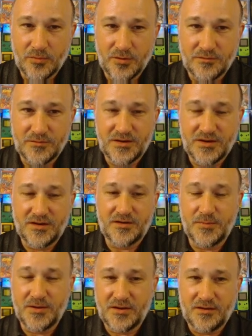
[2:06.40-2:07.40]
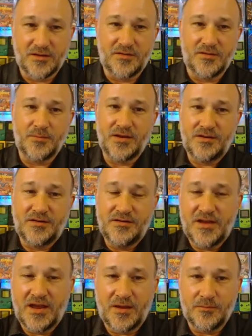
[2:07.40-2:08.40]
will need to be in the
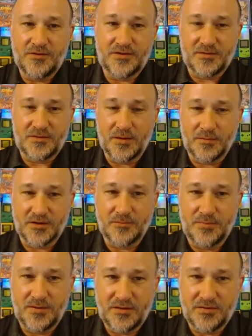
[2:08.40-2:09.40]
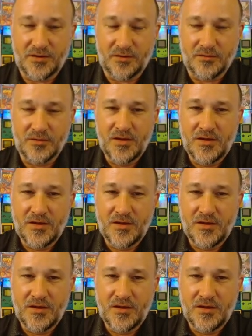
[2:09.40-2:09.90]
mid-game just to be able to compete, though.